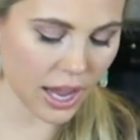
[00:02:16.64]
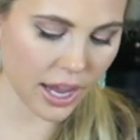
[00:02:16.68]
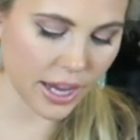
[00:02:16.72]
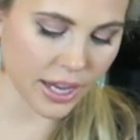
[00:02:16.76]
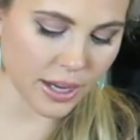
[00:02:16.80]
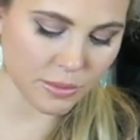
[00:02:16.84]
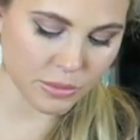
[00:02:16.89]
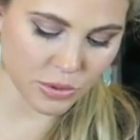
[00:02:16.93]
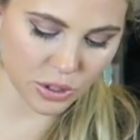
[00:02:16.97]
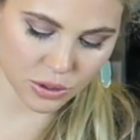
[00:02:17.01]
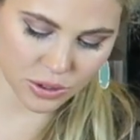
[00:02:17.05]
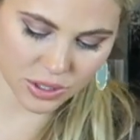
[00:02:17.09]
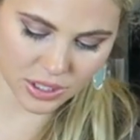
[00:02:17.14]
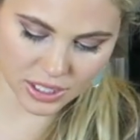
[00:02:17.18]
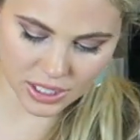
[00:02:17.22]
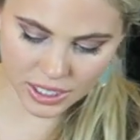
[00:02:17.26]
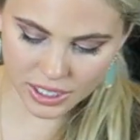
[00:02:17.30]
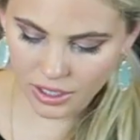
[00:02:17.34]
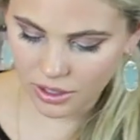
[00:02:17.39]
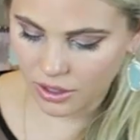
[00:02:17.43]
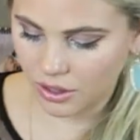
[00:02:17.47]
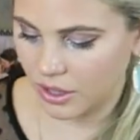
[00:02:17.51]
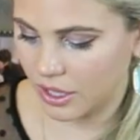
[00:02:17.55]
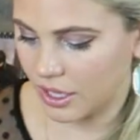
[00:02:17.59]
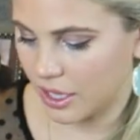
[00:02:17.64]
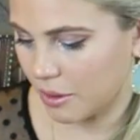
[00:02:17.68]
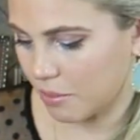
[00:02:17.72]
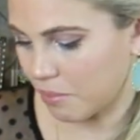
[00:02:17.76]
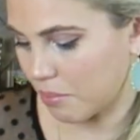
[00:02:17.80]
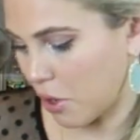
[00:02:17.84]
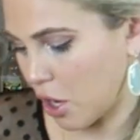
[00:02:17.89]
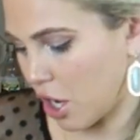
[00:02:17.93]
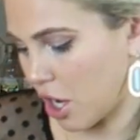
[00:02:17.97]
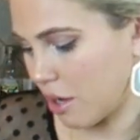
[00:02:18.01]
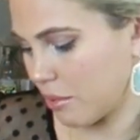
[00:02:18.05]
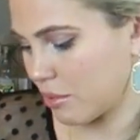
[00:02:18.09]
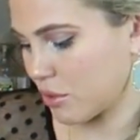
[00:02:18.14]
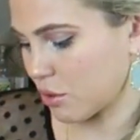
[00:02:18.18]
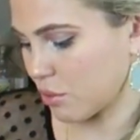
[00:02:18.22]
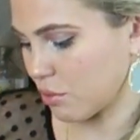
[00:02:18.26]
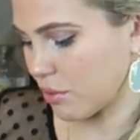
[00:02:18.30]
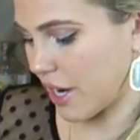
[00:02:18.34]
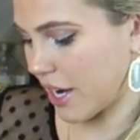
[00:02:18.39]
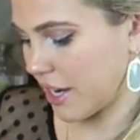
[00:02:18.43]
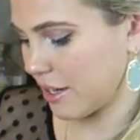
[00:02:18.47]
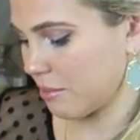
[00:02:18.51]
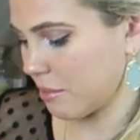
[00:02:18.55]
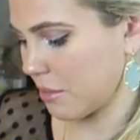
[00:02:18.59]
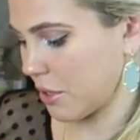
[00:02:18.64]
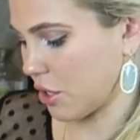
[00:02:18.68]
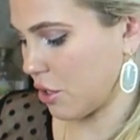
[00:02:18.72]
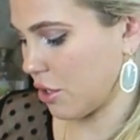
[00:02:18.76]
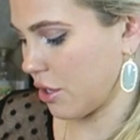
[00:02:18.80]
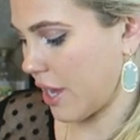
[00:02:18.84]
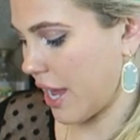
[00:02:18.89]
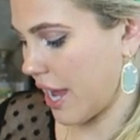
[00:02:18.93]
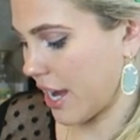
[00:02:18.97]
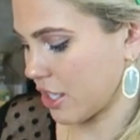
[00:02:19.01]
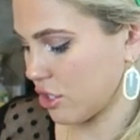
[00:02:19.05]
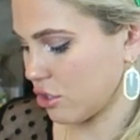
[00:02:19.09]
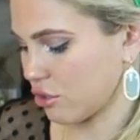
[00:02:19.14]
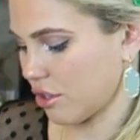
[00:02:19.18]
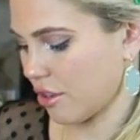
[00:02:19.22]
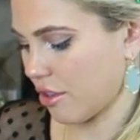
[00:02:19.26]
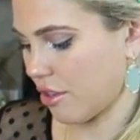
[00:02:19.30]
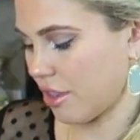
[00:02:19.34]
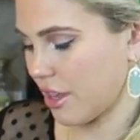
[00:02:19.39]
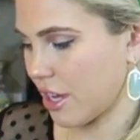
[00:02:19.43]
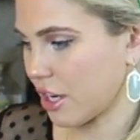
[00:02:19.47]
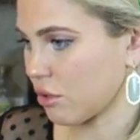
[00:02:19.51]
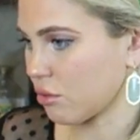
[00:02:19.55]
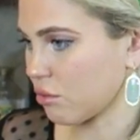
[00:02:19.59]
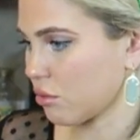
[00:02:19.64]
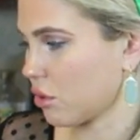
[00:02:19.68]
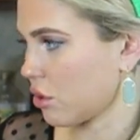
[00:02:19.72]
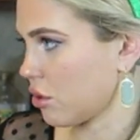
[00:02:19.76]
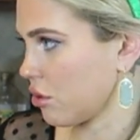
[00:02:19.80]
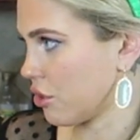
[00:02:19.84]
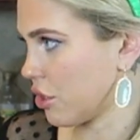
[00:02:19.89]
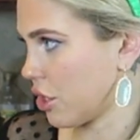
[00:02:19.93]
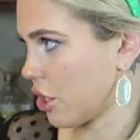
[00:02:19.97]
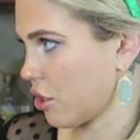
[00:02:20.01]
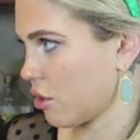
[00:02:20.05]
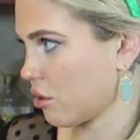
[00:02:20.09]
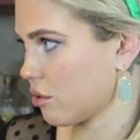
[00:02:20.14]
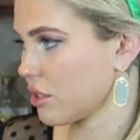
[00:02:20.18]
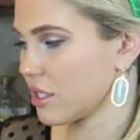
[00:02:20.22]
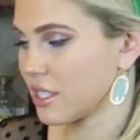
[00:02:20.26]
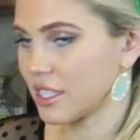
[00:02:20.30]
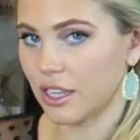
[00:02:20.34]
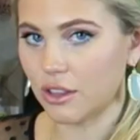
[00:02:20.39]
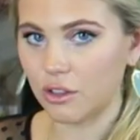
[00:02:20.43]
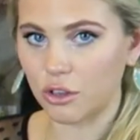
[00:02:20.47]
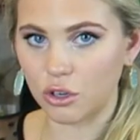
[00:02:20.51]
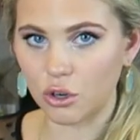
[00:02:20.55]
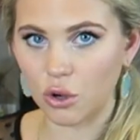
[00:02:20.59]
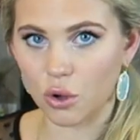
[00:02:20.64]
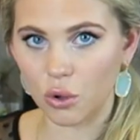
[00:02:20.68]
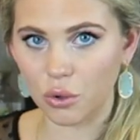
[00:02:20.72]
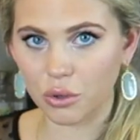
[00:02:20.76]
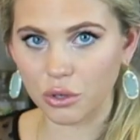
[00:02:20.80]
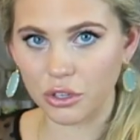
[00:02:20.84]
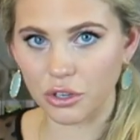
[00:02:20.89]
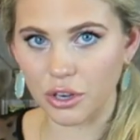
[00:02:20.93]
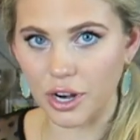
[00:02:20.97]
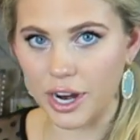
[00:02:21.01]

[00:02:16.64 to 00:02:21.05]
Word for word: I'm using the Bob's Red Mill extra thick rolled oats and they're whole